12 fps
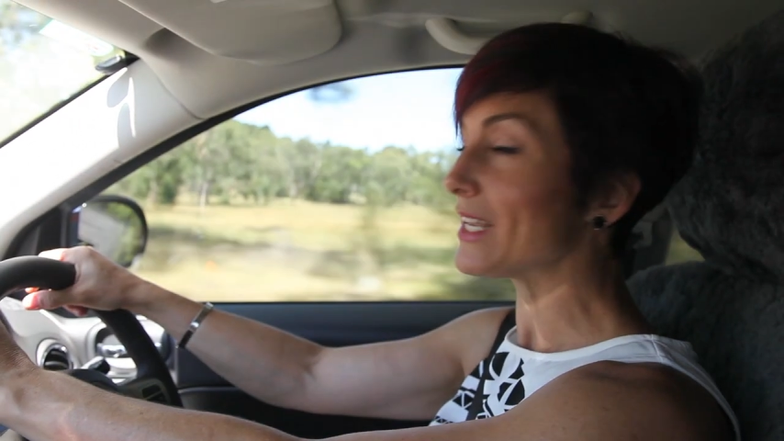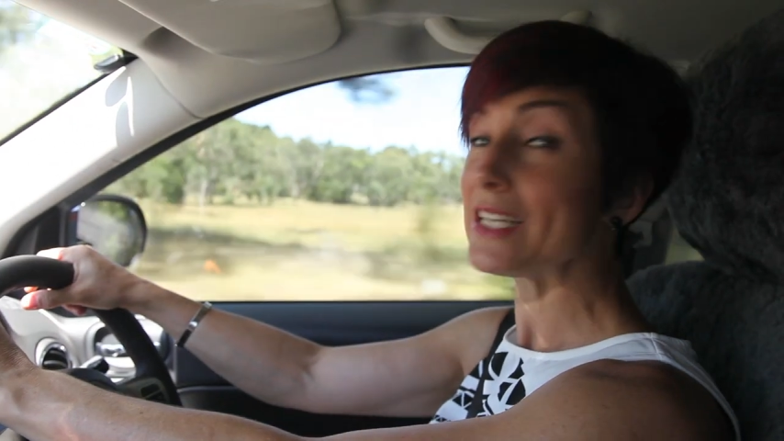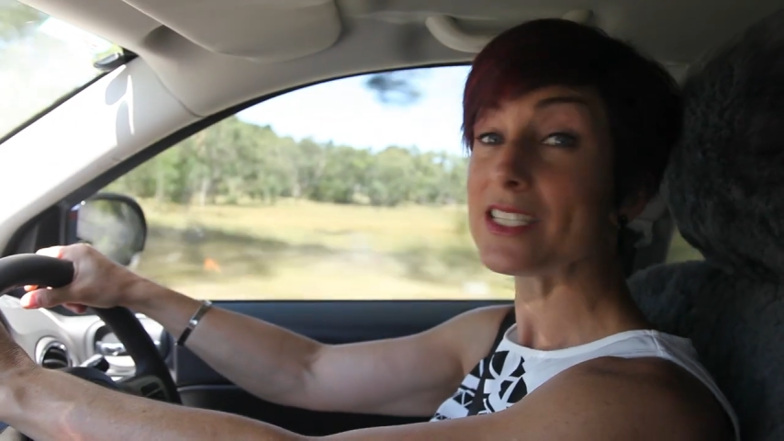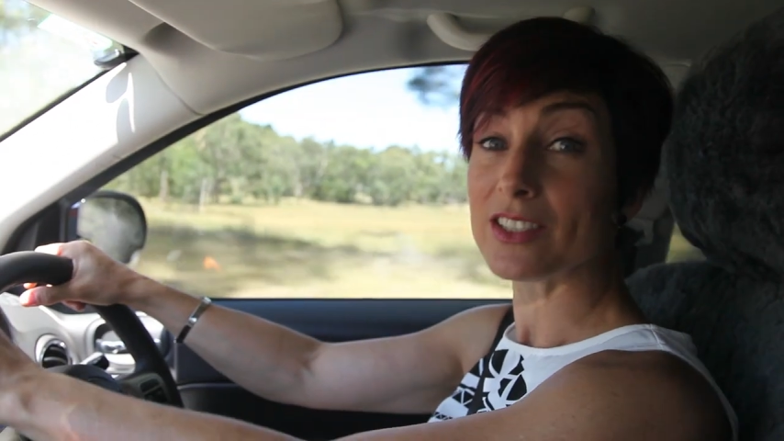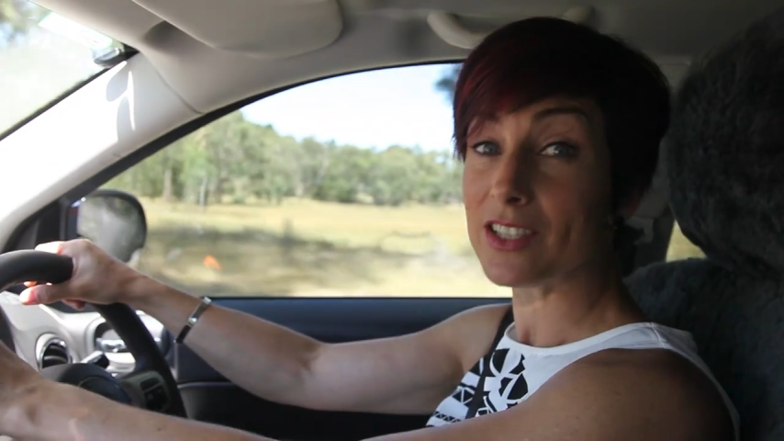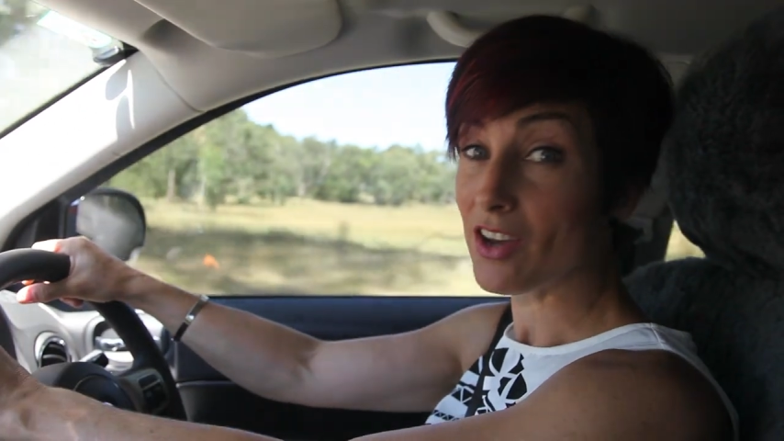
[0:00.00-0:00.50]

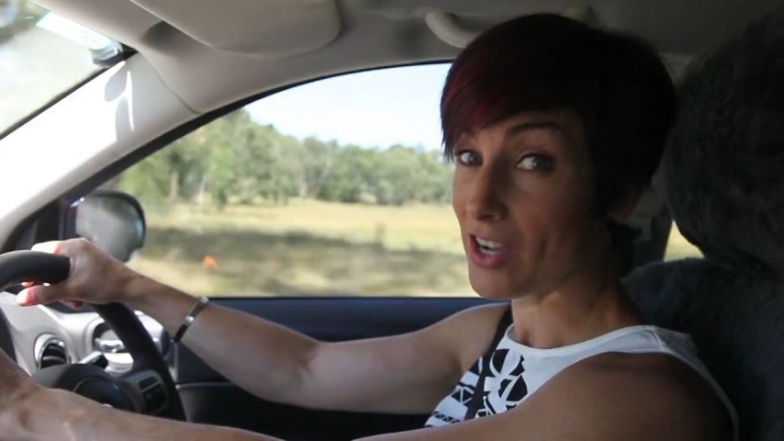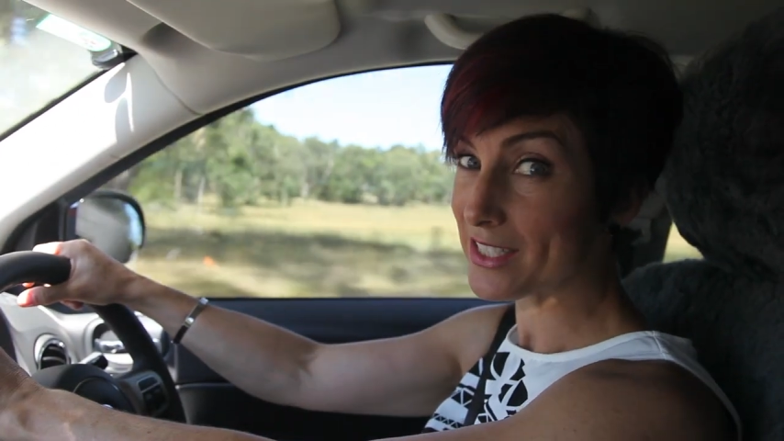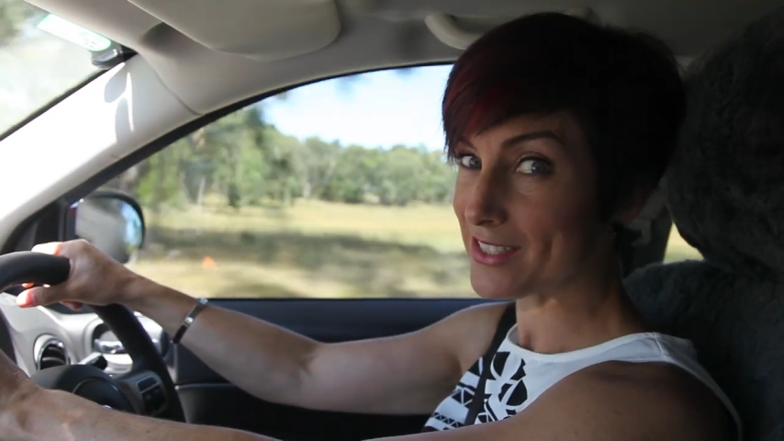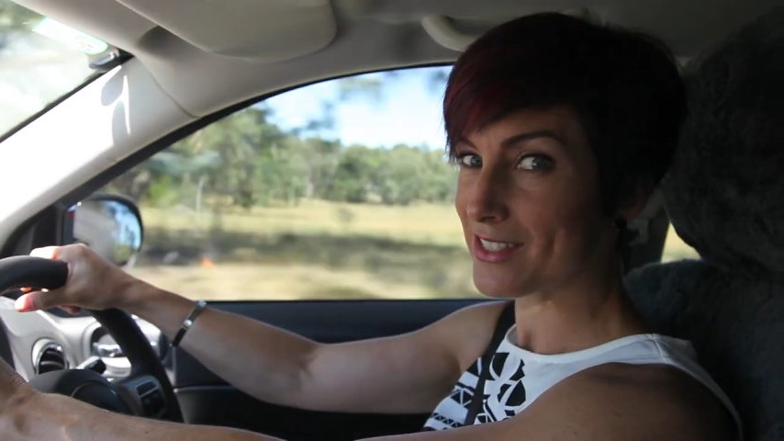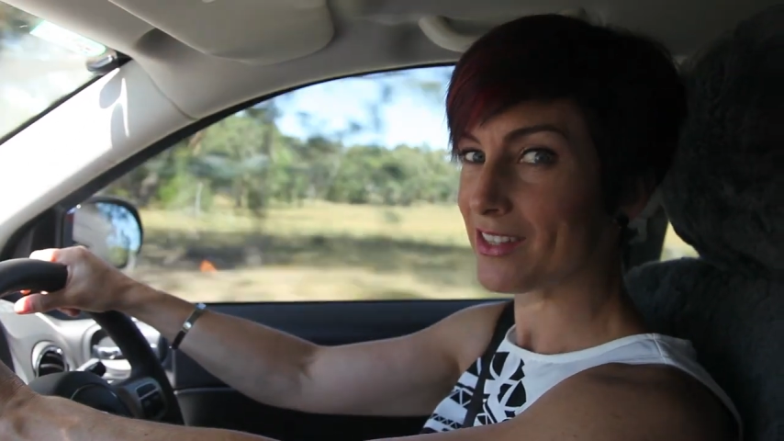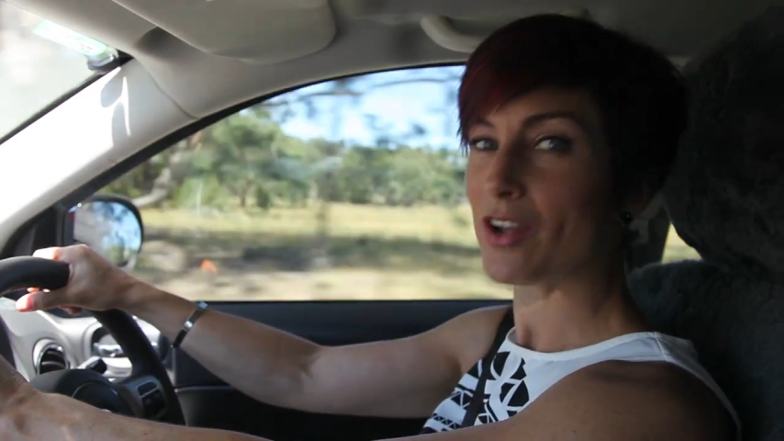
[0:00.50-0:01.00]
and
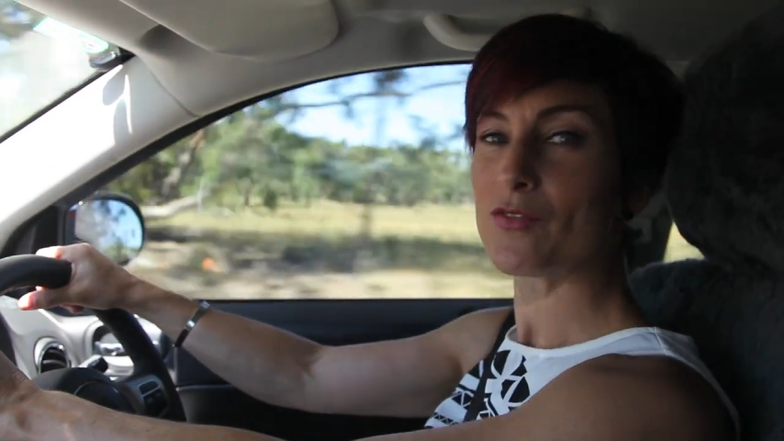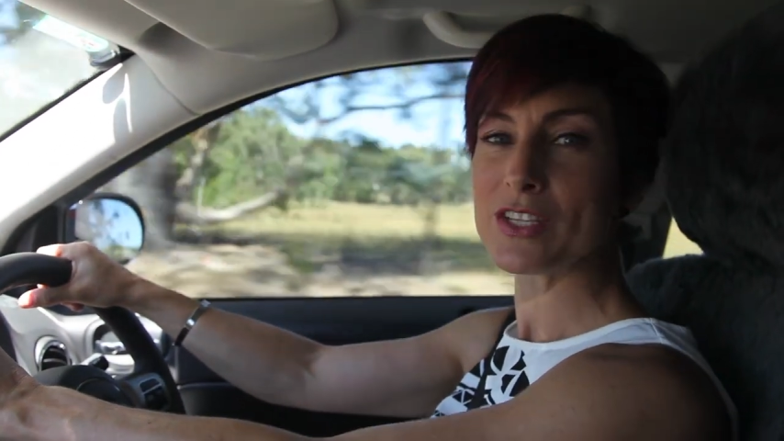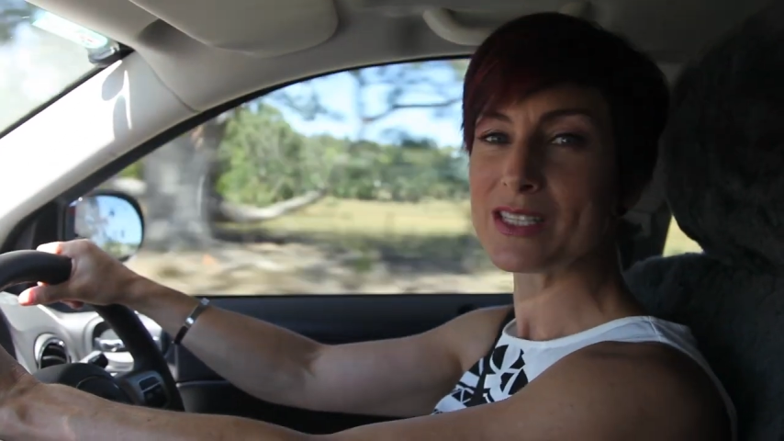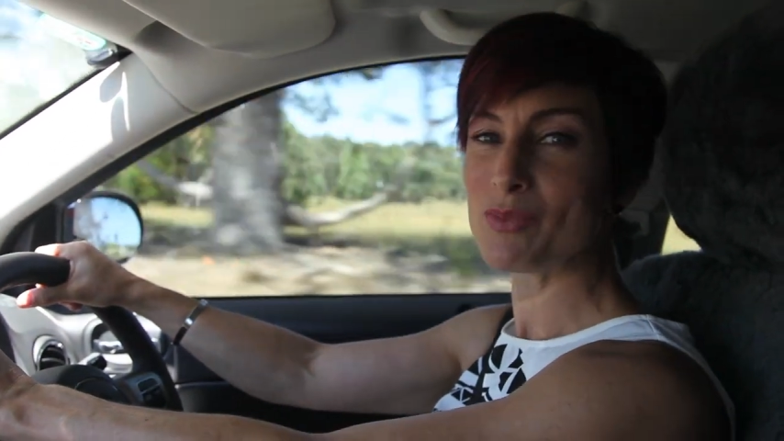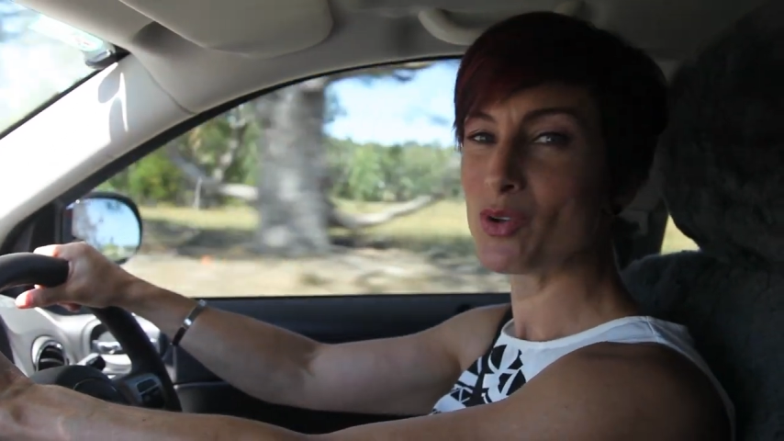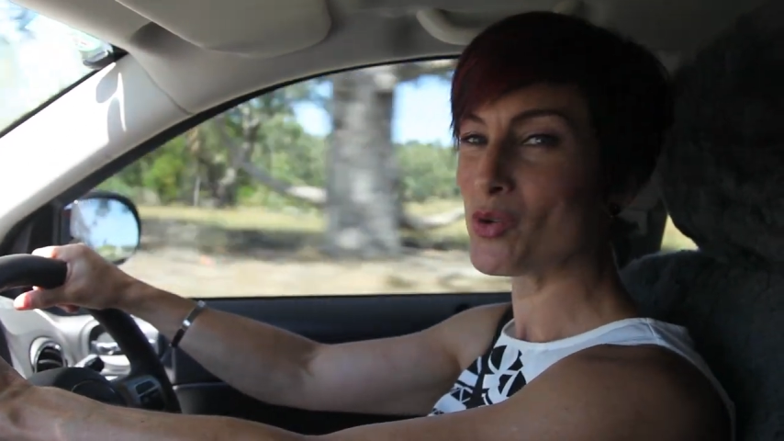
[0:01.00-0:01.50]
delights of the
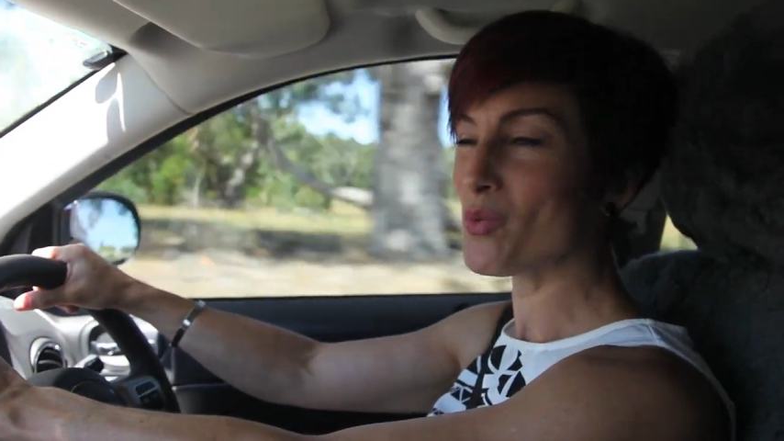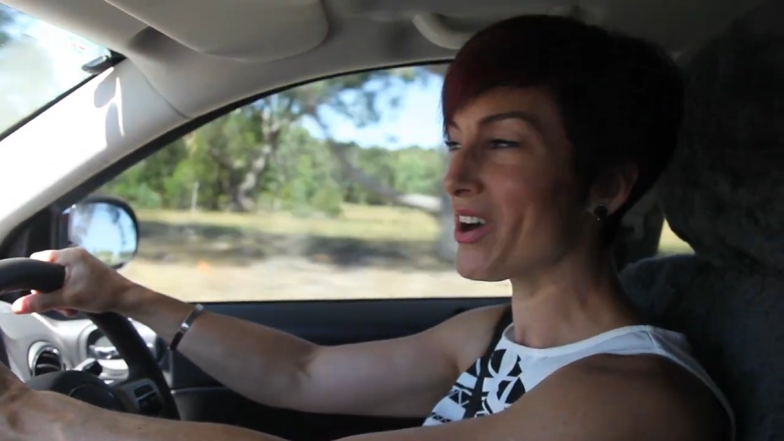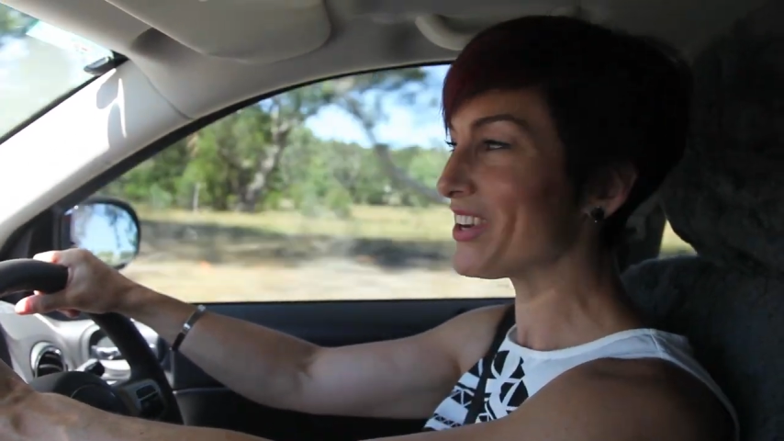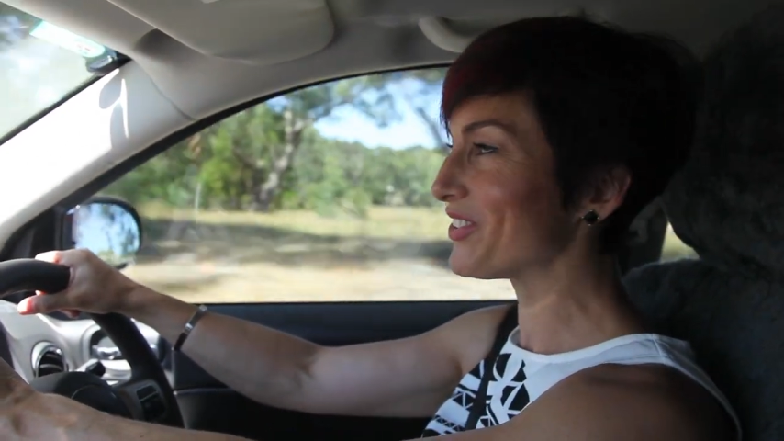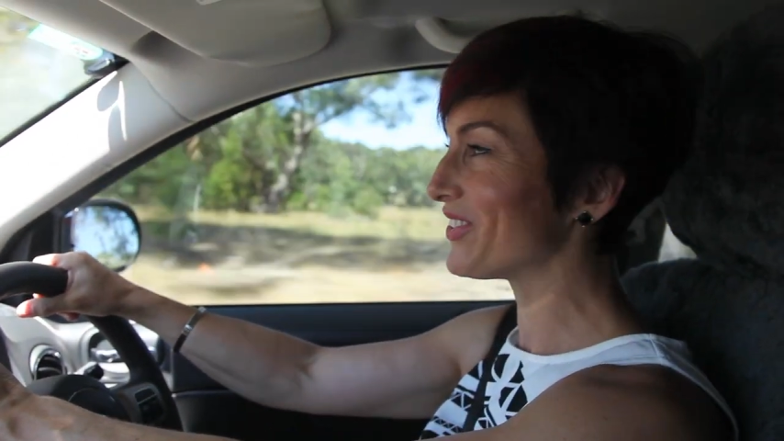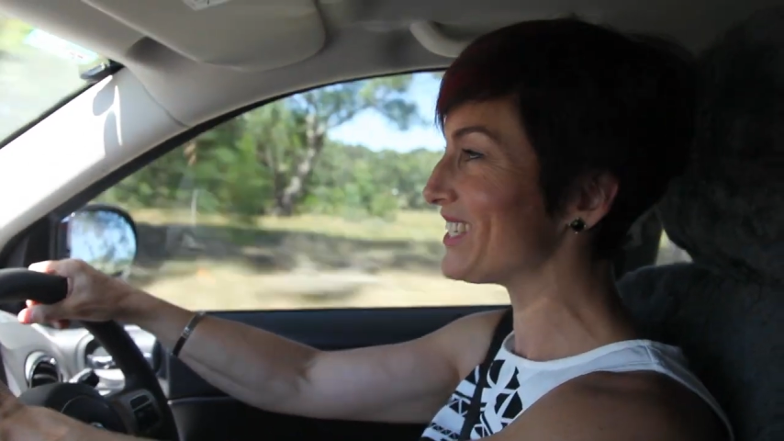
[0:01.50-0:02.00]
smaller
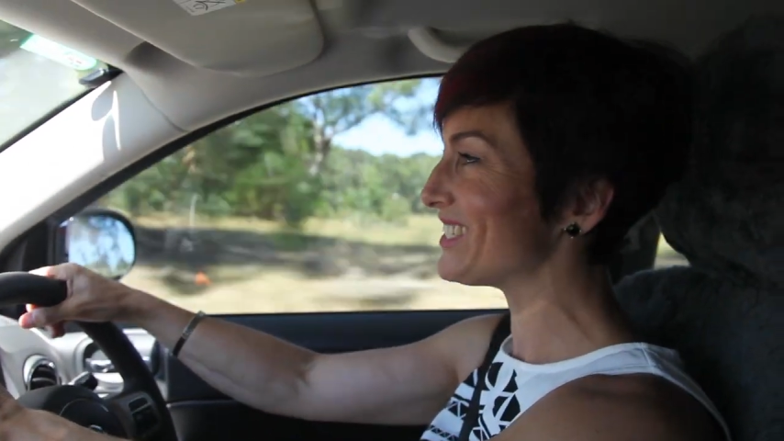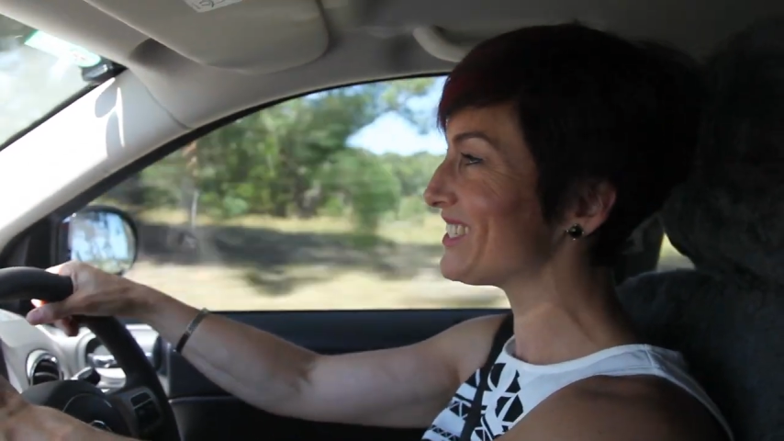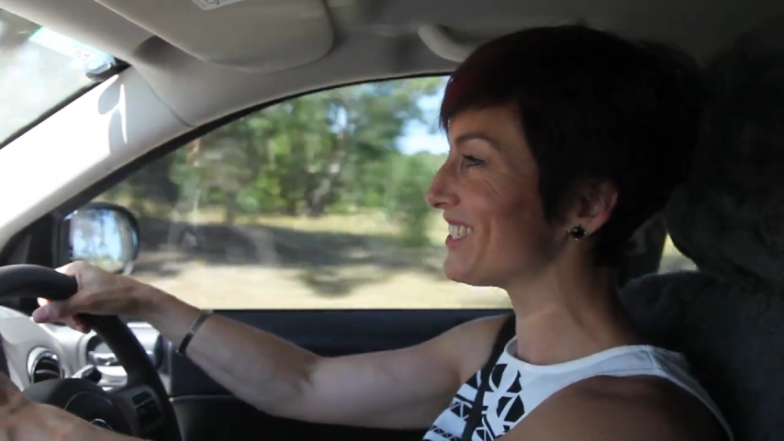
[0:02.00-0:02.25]
wineries.